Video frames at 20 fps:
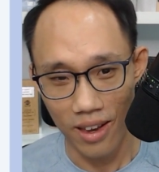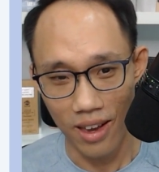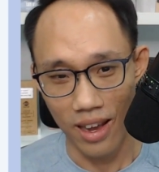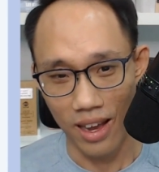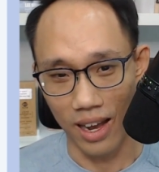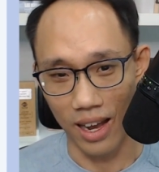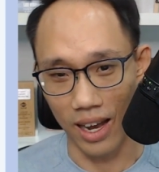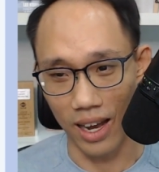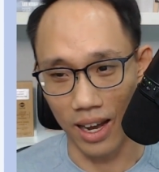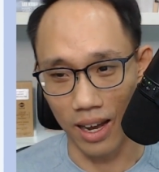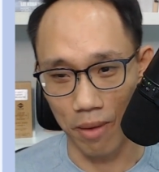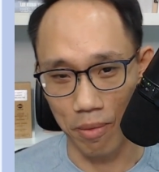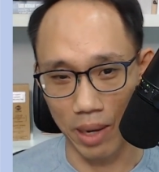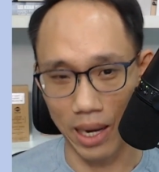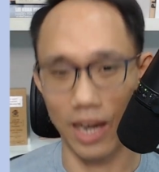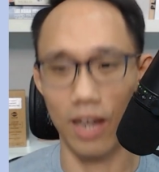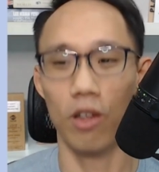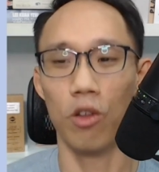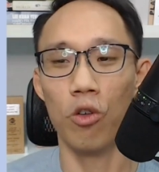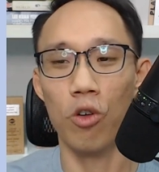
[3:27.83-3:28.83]
But
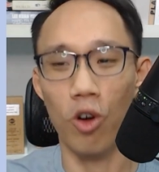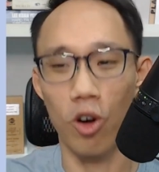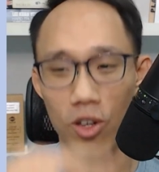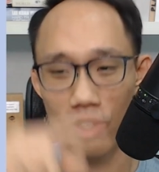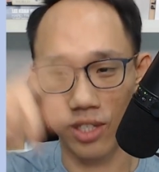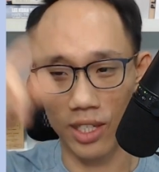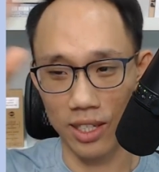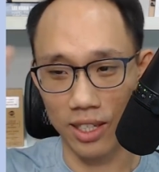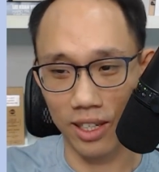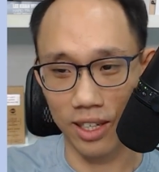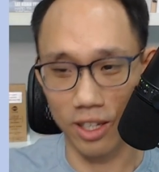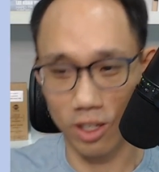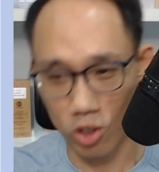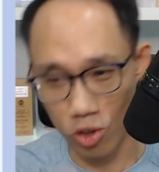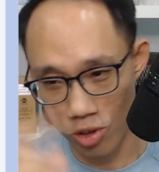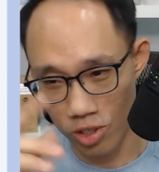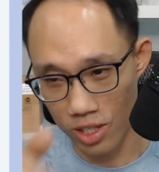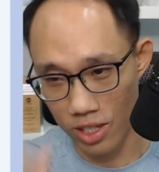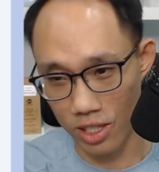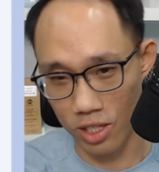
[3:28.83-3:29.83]
I do consider it a
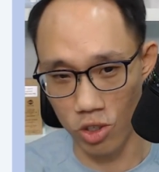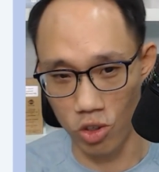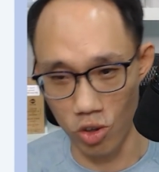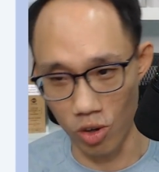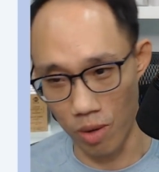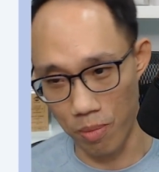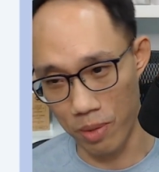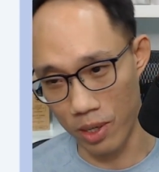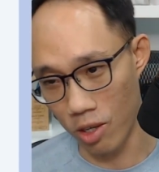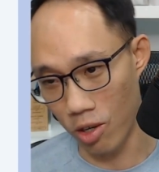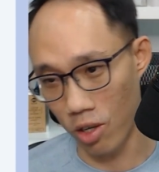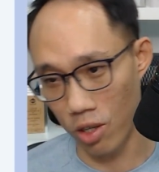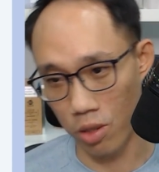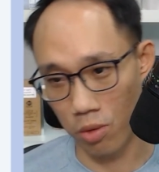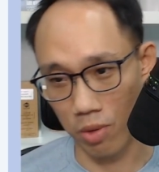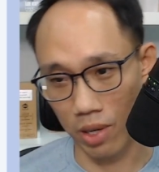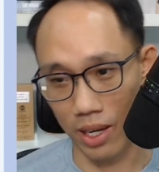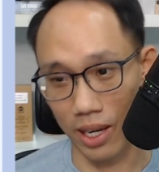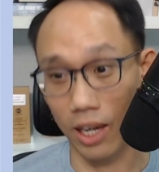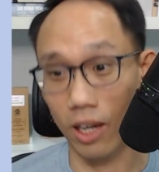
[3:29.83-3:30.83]
3 years drop because
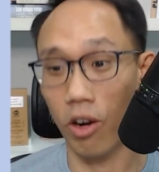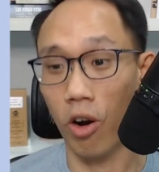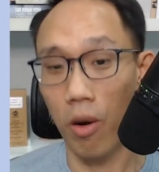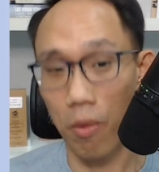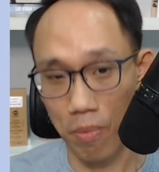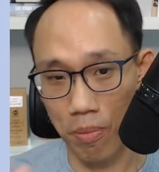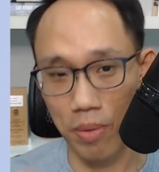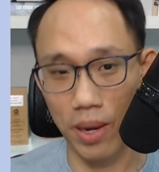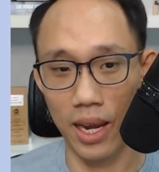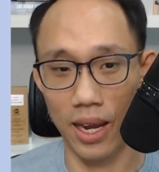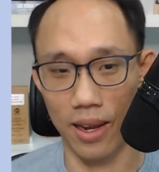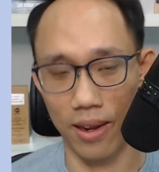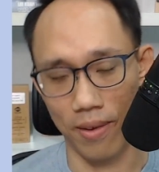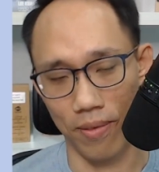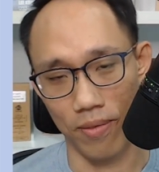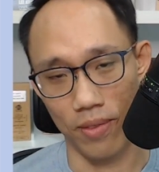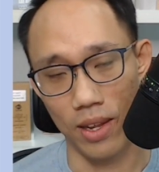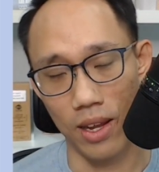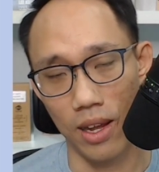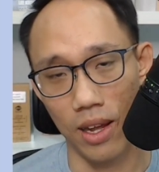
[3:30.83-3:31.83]
when I compare
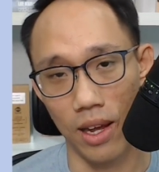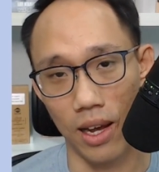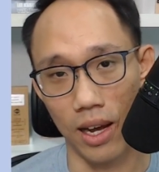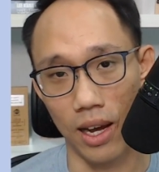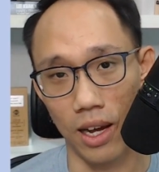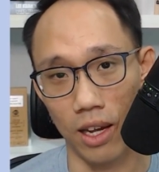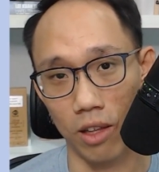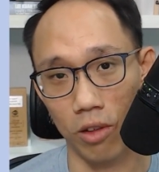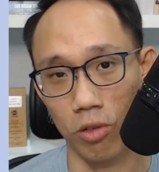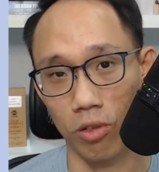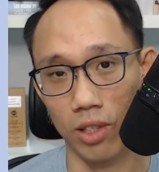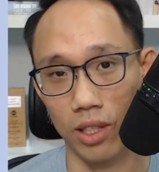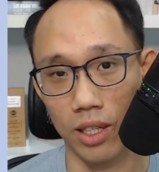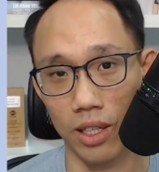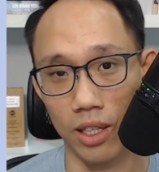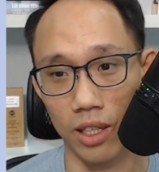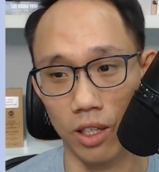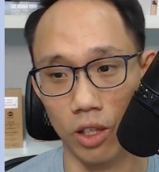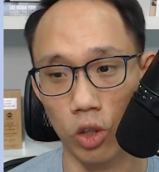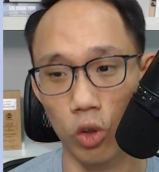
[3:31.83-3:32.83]
to
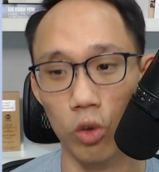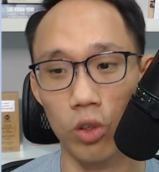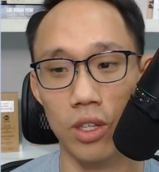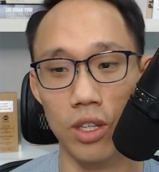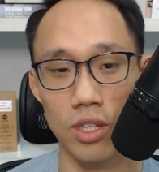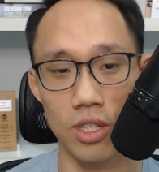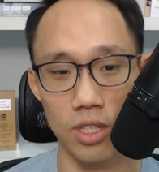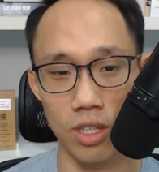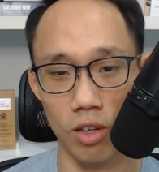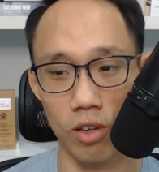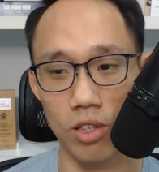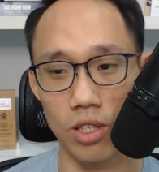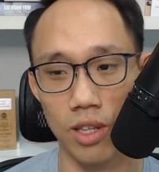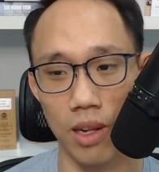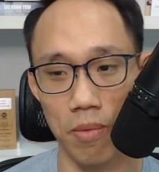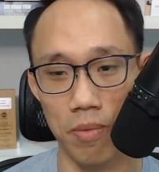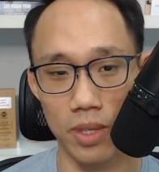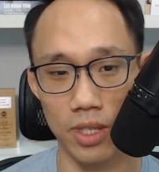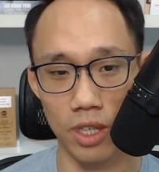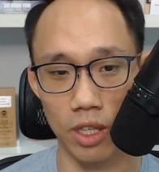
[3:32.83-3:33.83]
the total sales, that
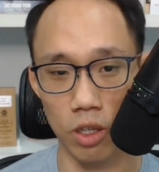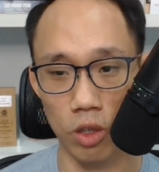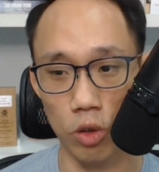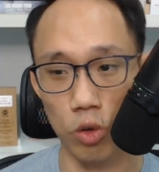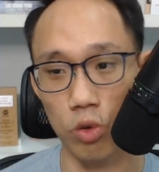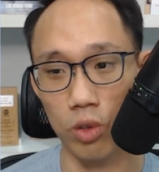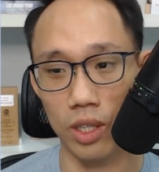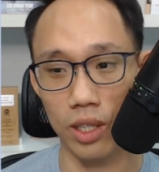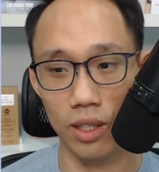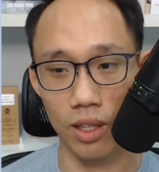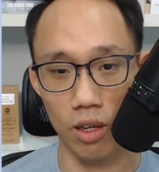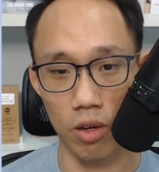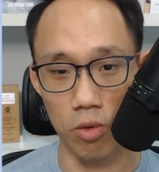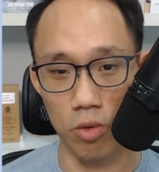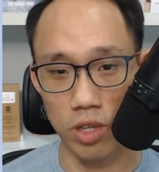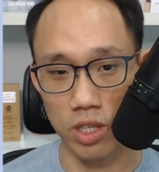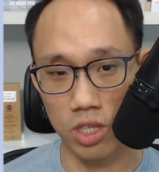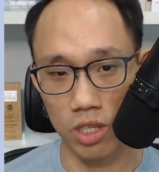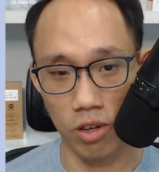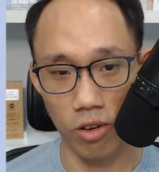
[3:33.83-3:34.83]
means including the
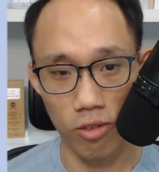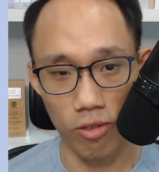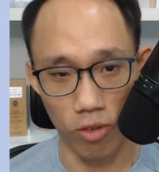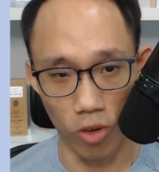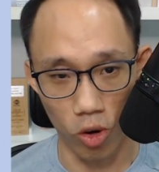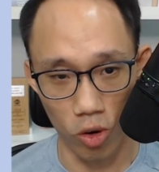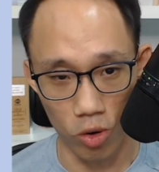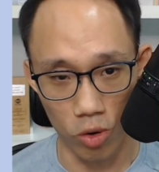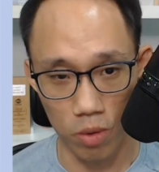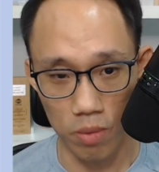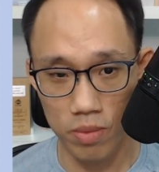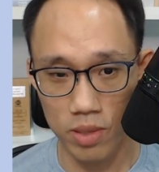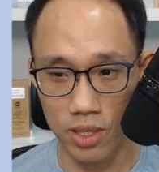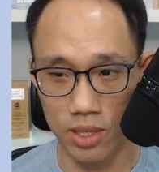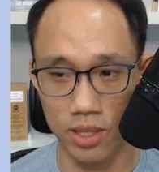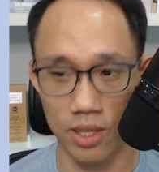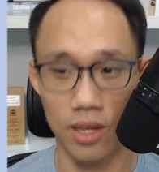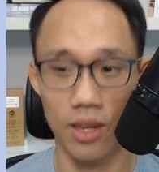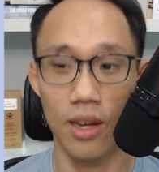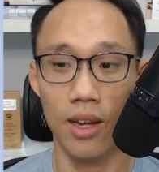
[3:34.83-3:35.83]
resale volumes,
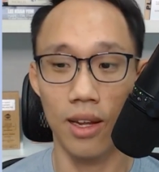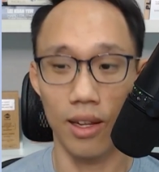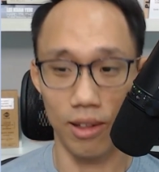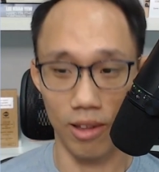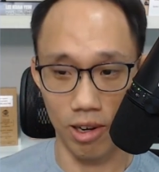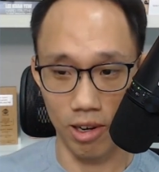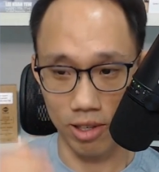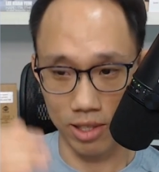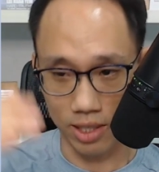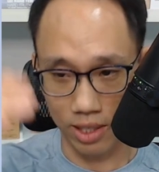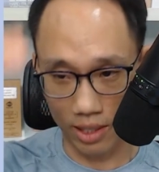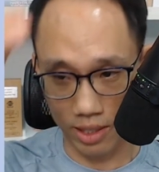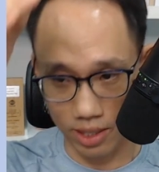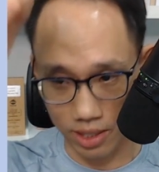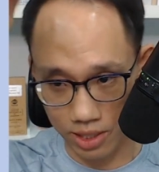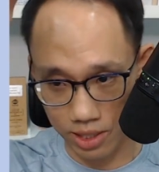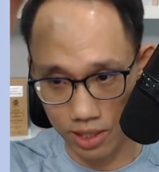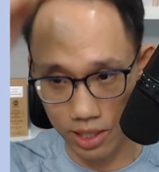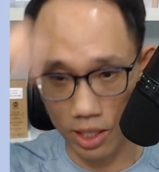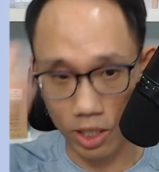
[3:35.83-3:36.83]
there is a
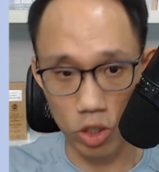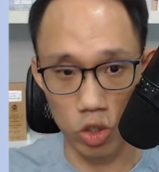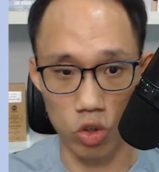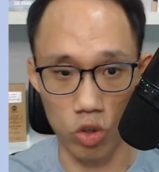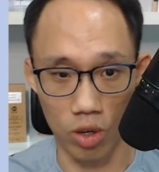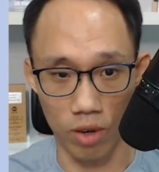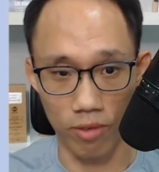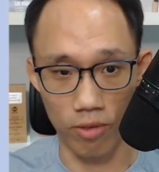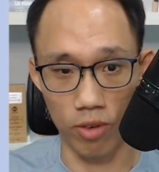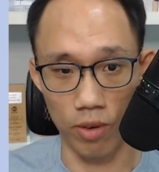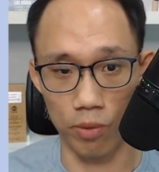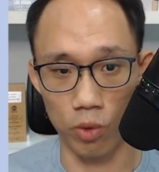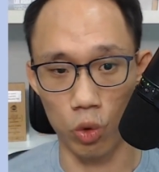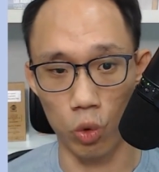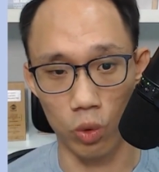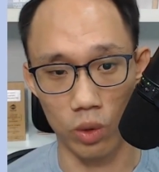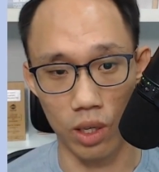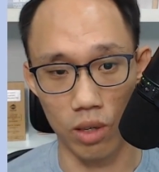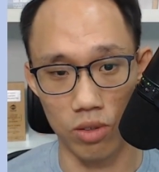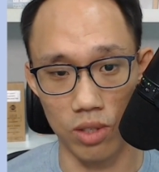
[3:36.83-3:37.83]
distinct drop from
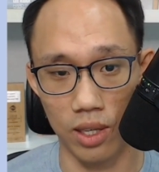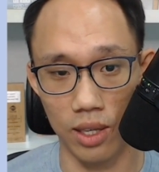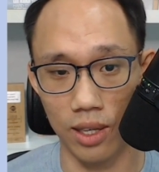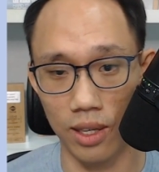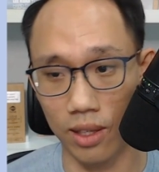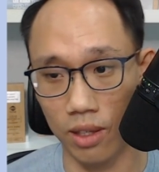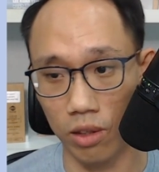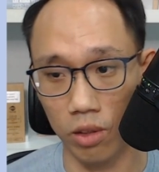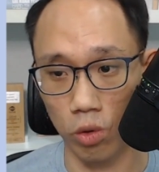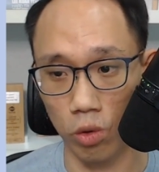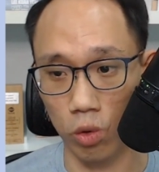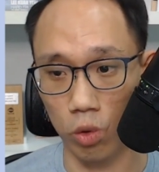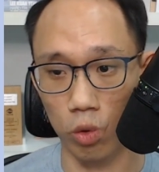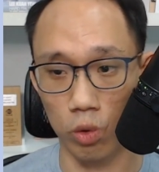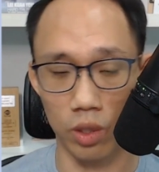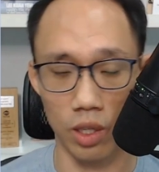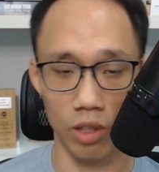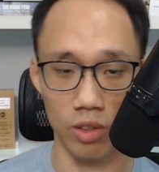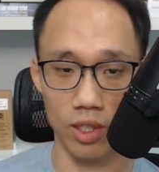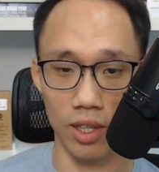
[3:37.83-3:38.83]
2018 to
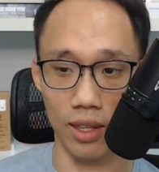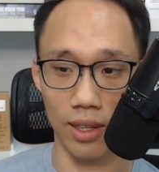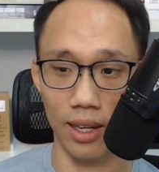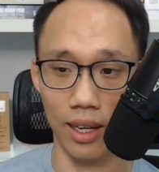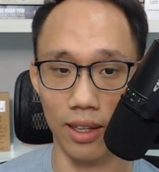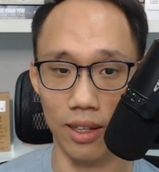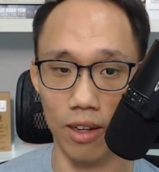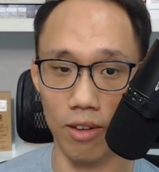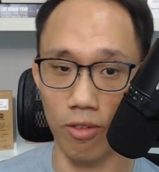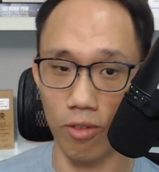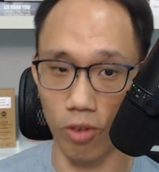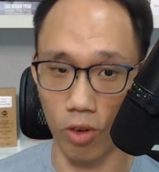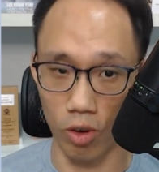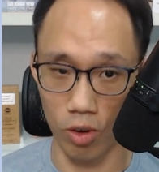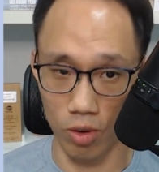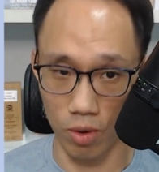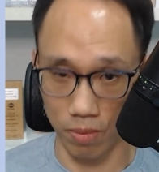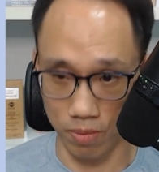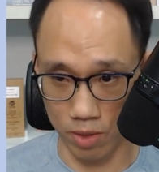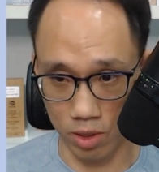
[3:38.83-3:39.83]
2019
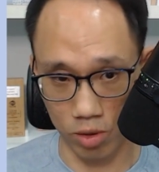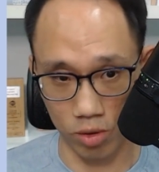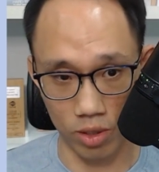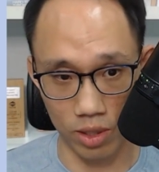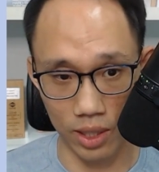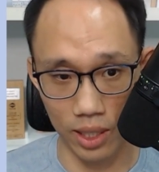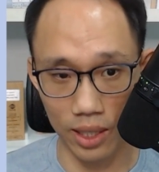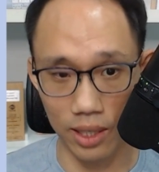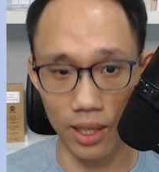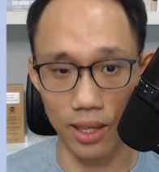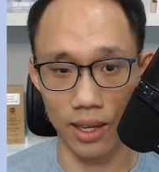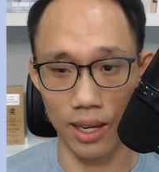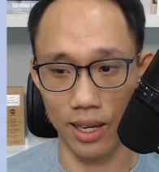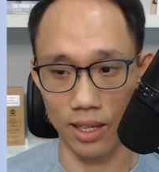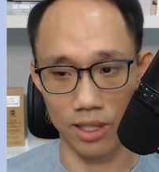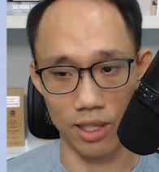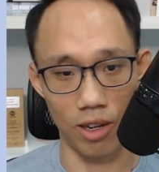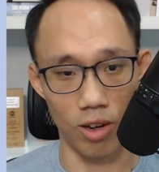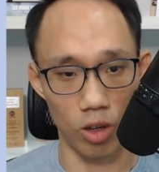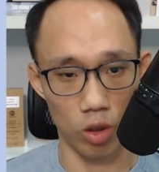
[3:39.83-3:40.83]
volume. So take it as
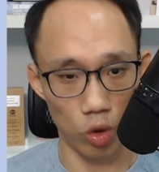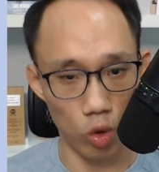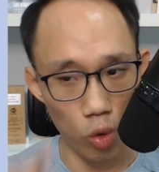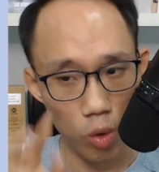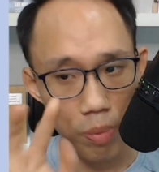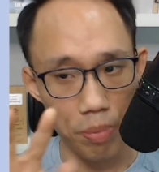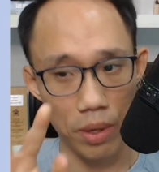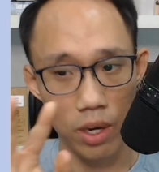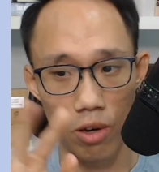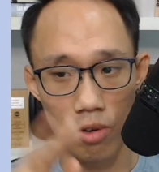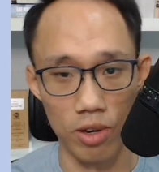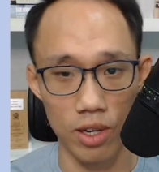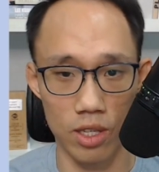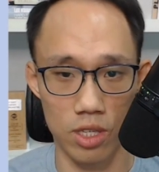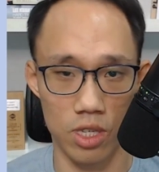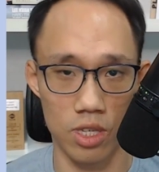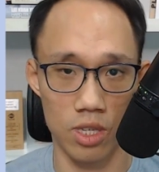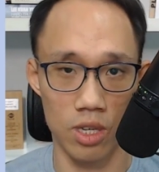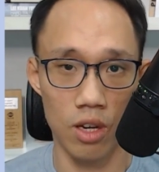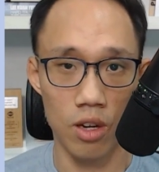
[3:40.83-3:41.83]
there are 2 periods